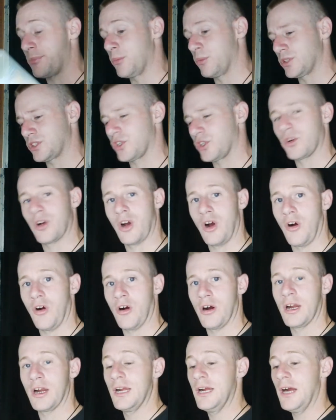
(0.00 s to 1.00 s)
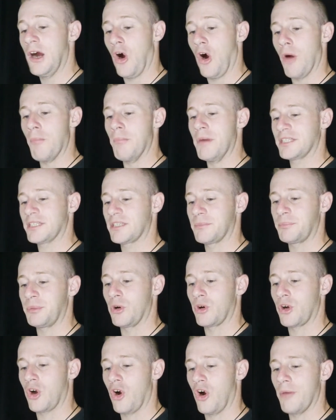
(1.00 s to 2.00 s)
with your car or mess up your
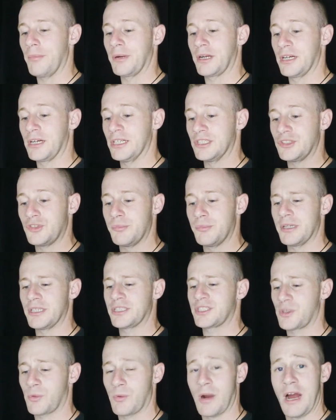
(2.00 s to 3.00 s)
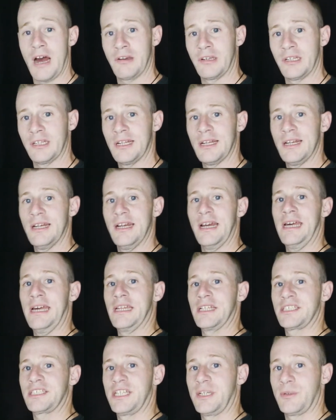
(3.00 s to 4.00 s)
car because you've been surrounded in a
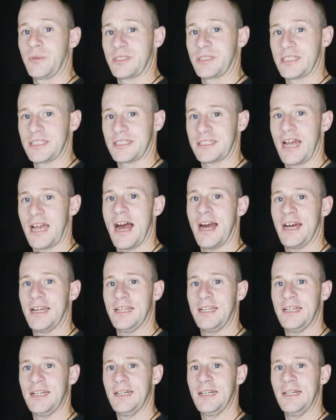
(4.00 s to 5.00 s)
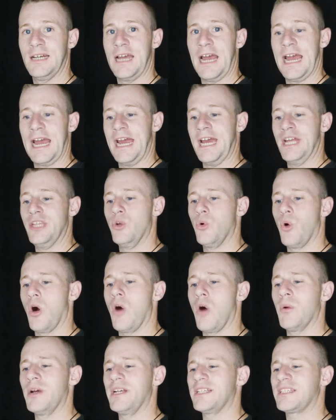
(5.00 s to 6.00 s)
secret society, and you
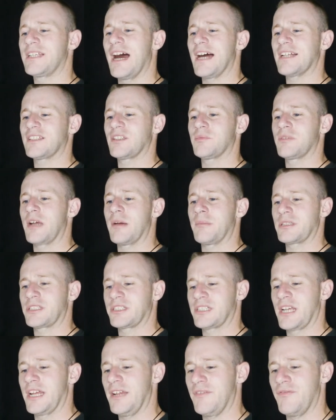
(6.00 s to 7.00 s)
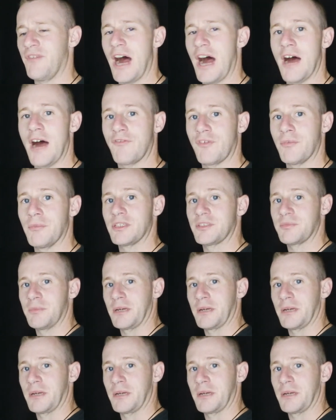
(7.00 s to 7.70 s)
always got some type of shady vibe from this